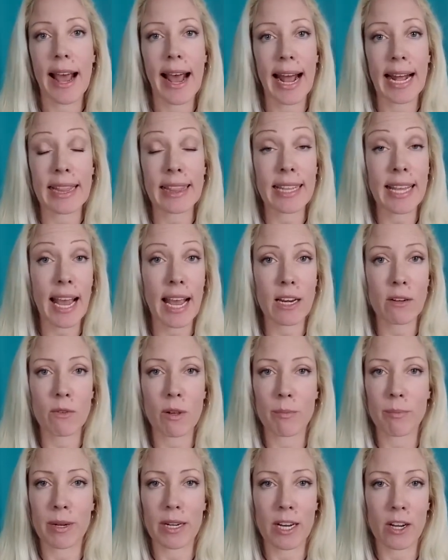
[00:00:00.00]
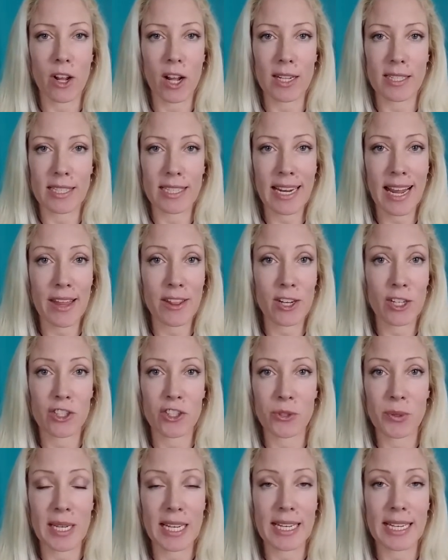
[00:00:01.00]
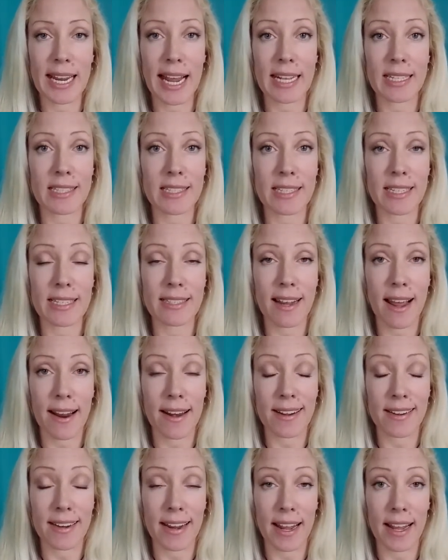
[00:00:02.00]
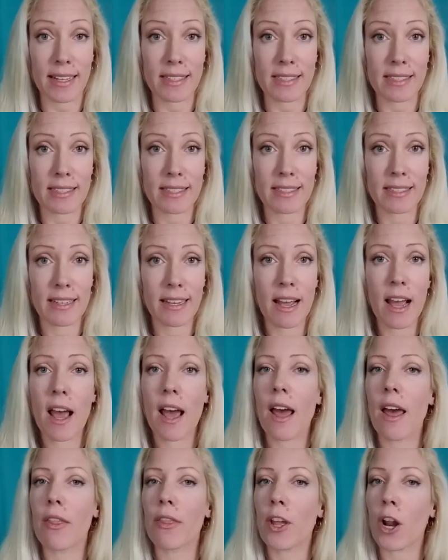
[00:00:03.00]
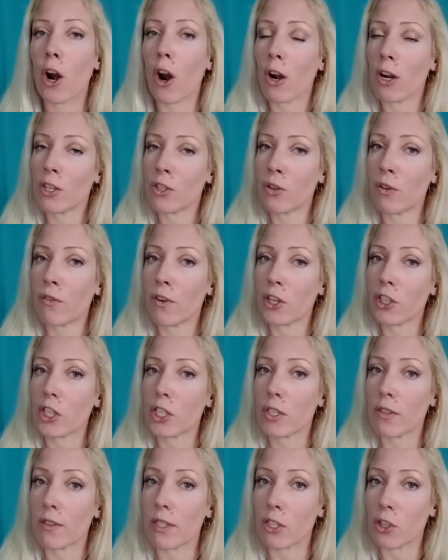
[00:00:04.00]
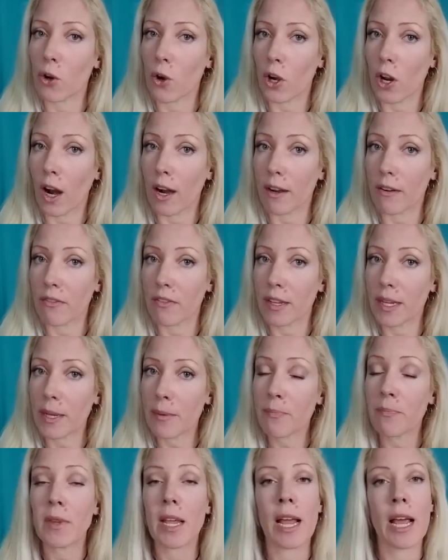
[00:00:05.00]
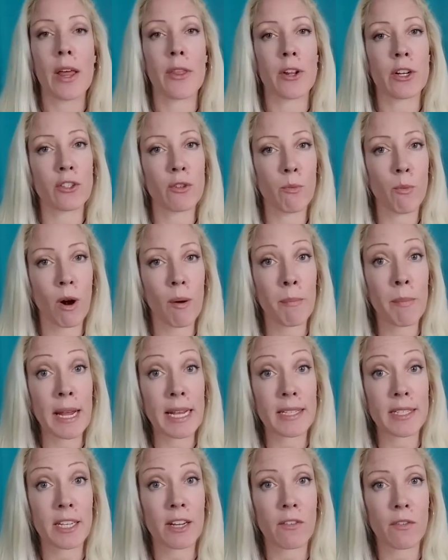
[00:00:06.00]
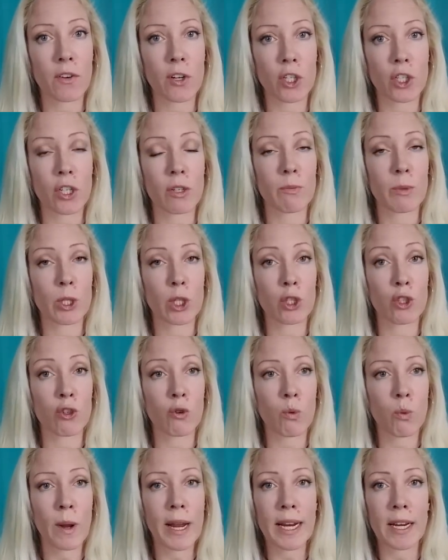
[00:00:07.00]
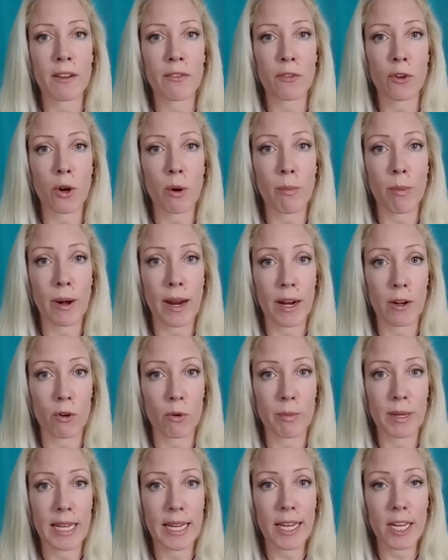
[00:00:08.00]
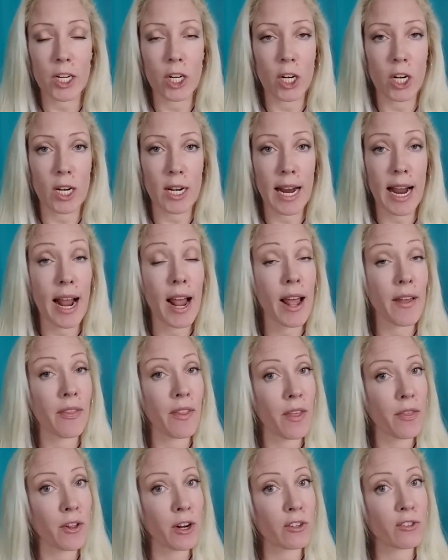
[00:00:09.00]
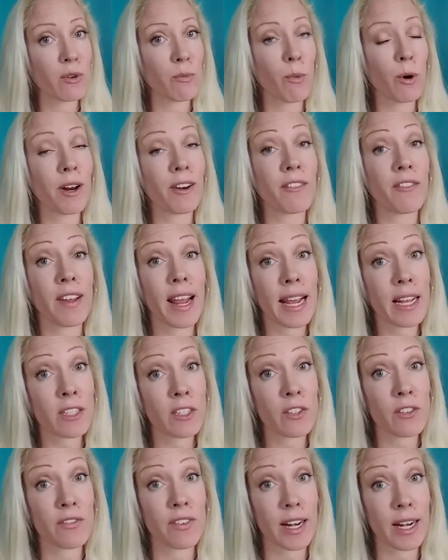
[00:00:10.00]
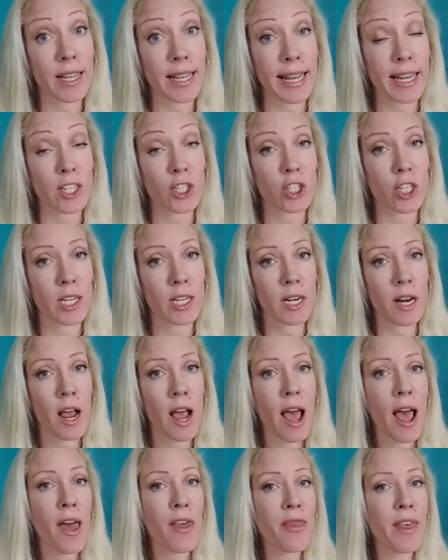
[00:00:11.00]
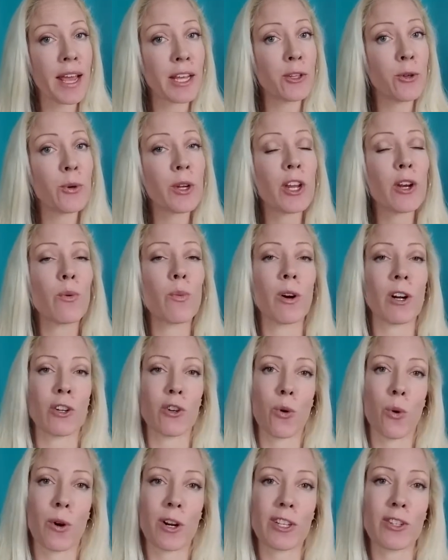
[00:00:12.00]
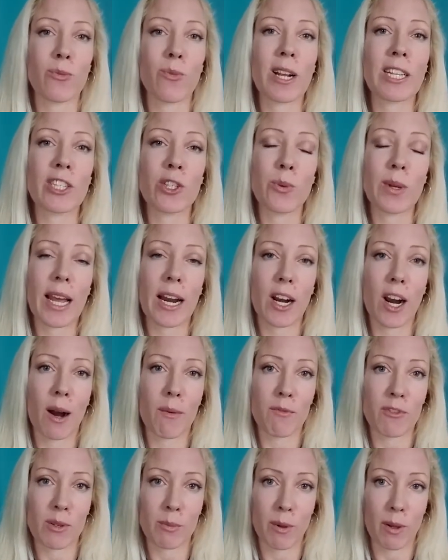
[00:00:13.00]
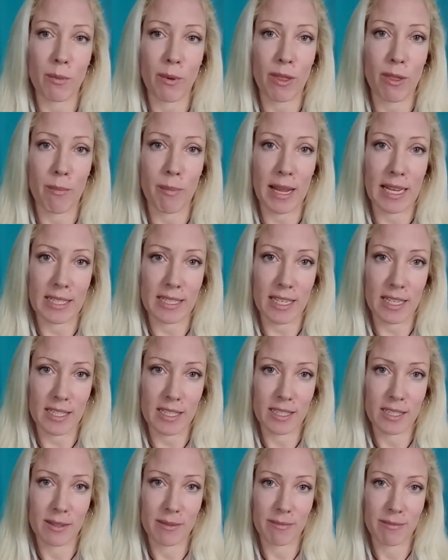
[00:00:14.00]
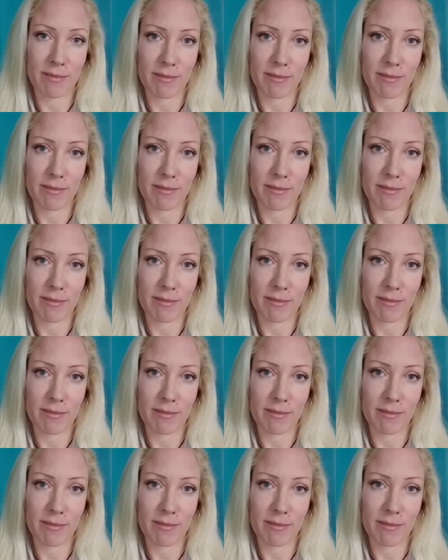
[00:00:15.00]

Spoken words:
At the end, we'll put it all together so you can dance the entire dance. There are two versions of this choreography. There's a more basic version, which is great if you're a brand new beginner, and then there's a more advanced variation that you can work towards once you get comfortable with the basics.